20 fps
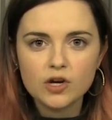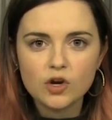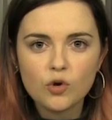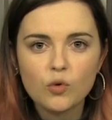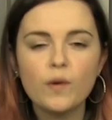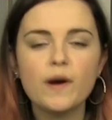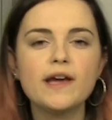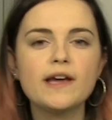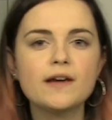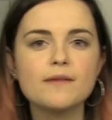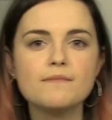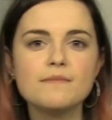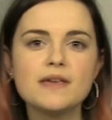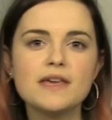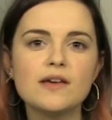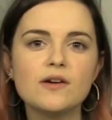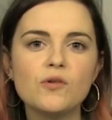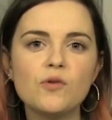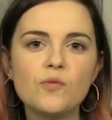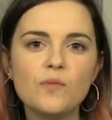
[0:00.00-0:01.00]
quick
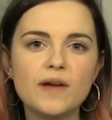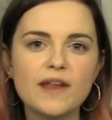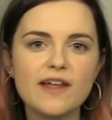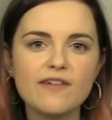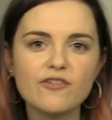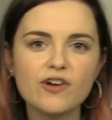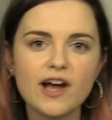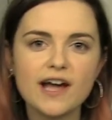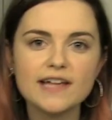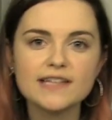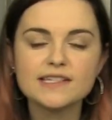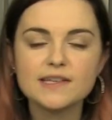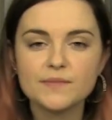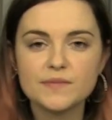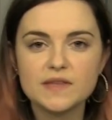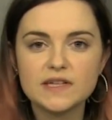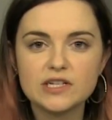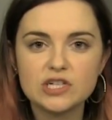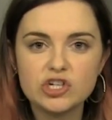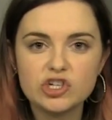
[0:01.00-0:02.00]
meal whenever I had
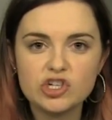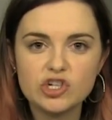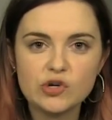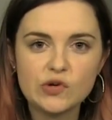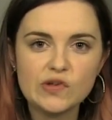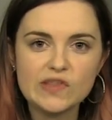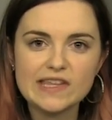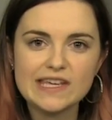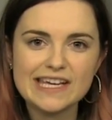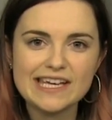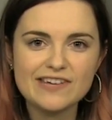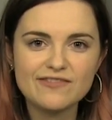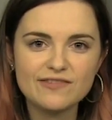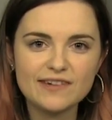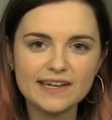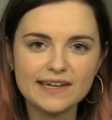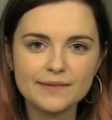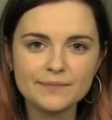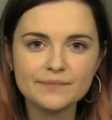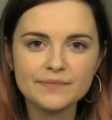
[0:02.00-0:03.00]
something to do in the
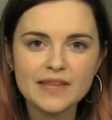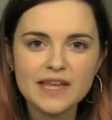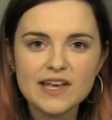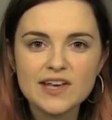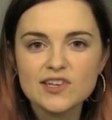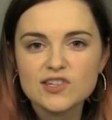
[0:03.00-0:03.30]
evening.